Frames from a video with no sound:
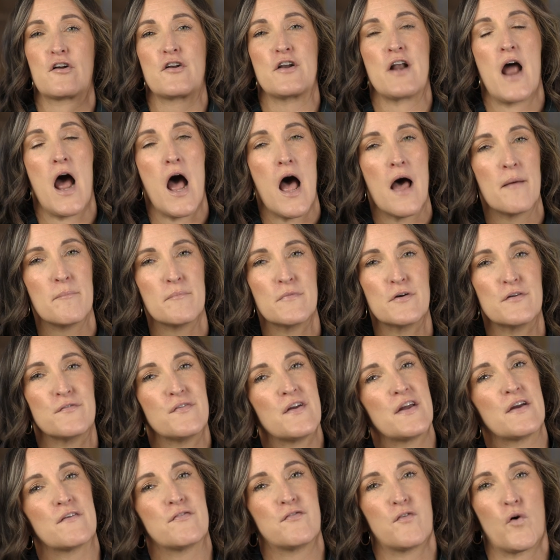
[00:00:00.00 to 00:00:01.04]
not
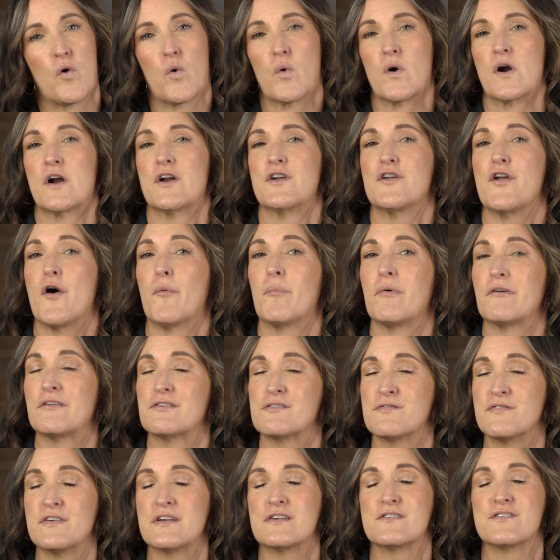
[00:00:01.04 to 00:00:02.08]
moving forward,
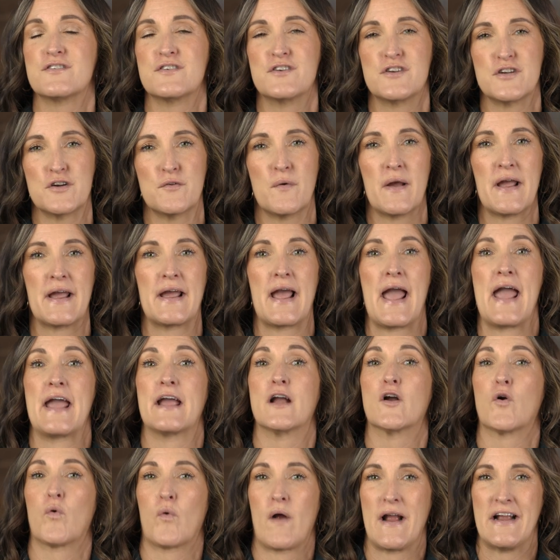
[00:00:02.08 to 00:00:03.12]
Noblesville's doing a
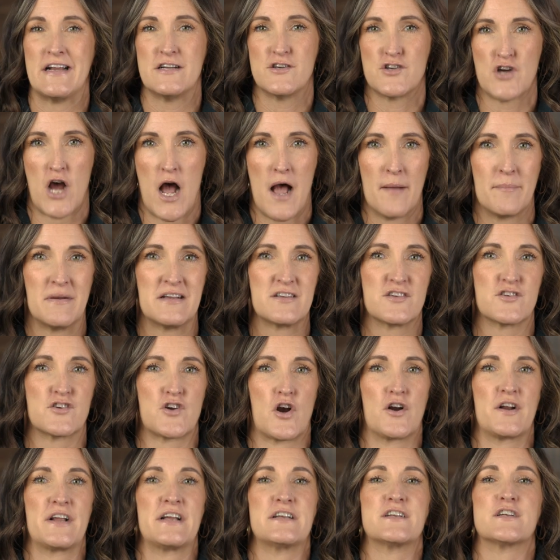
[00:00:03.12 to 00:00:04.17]
great job at
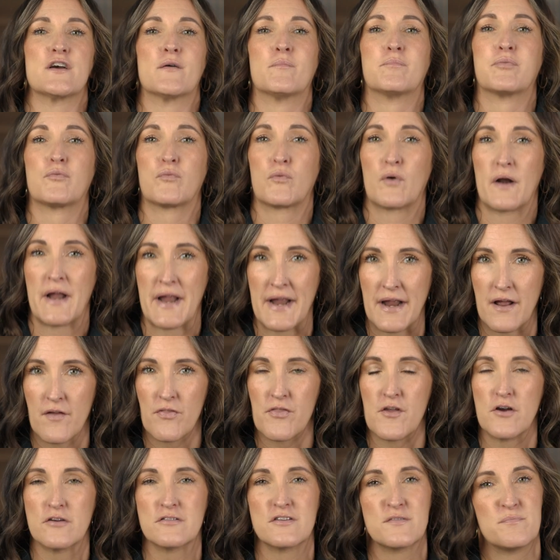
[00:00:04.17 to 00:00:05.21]
starting to bring
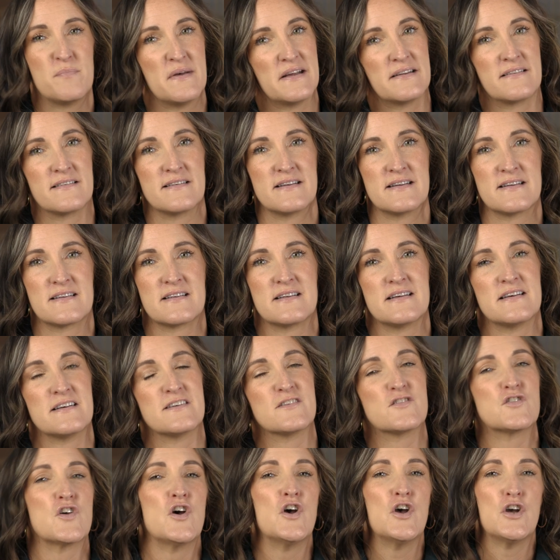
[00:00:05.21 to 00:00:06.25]
those
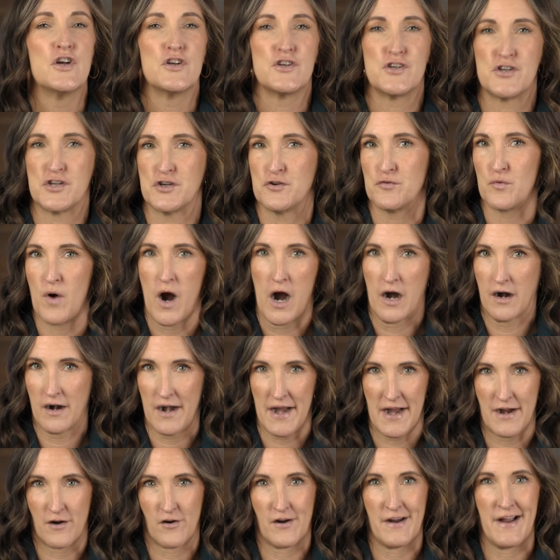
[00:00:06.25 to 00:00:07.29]
businesses to our
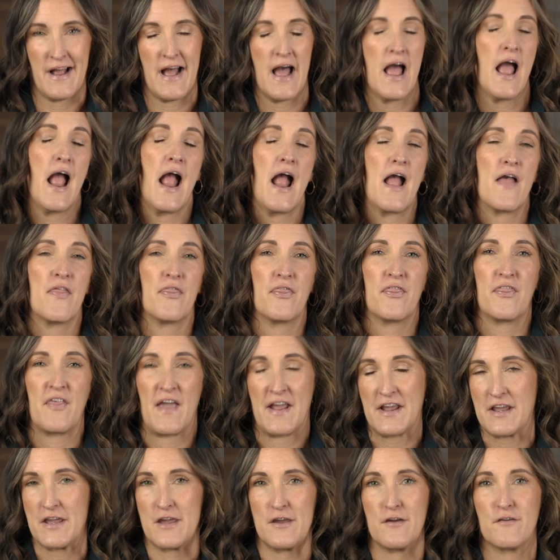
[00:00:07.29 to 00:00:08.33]
area, and
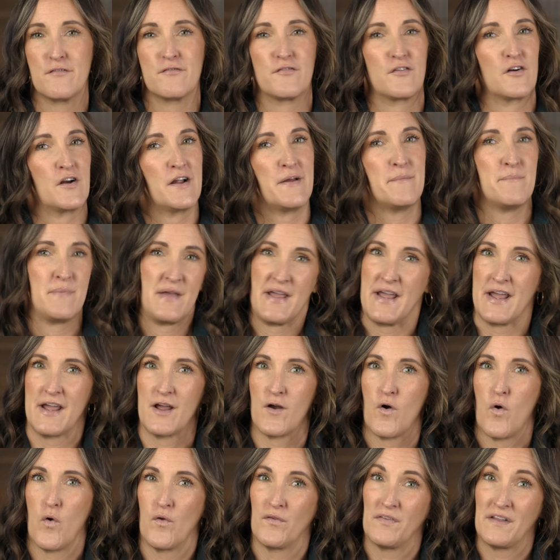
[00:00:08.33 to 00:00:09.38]
thank you for it being
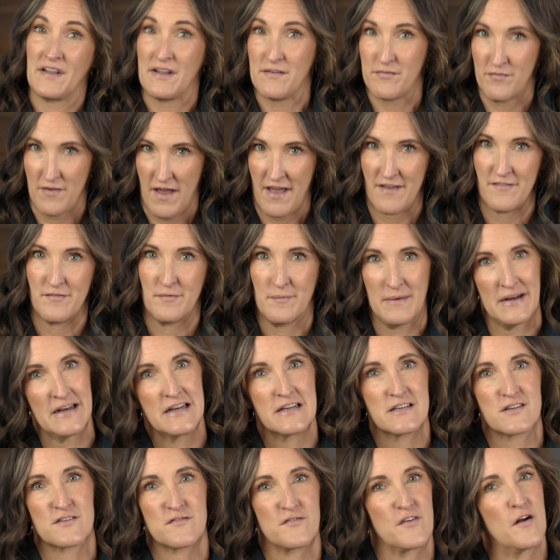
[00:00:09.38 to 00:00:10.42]
only 5
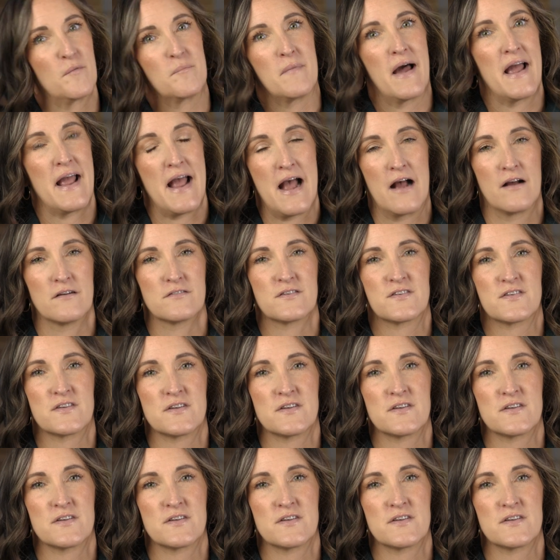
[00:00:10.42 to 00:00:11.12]
minutes from my house.